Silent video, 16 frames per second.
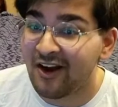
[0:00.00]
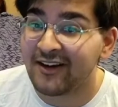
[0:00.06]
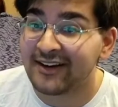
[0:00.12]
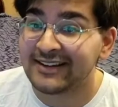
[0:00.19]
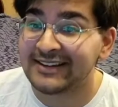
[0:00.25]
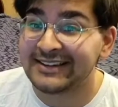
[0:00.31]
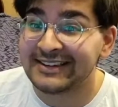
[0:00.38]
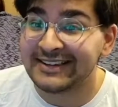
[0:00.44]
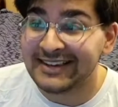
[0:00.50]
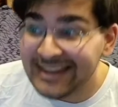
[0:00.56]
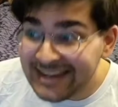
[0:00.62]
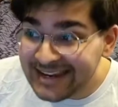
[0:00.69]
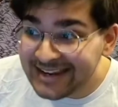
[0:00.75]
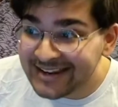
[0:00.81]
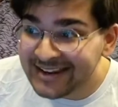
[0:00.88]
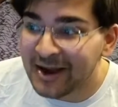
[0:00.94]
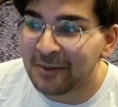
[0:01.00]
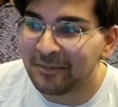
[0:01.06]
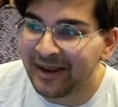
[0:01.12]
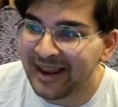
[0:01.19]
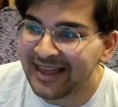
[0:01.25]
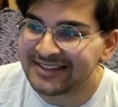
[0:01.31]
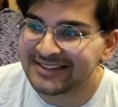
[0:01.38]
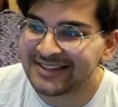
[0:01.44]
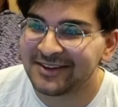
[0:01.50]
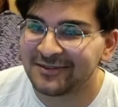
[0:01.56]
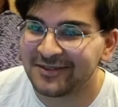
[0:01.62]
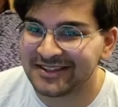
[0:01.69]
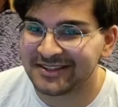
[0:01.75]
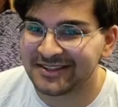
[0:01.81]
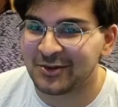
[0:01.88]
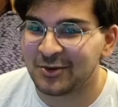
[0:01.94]
I need a playset of
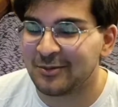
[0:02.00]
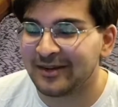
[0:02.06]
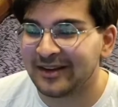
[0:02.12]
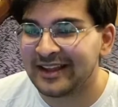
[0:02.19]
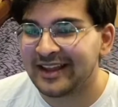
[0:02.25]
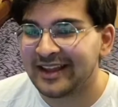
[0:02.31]
this in Uber.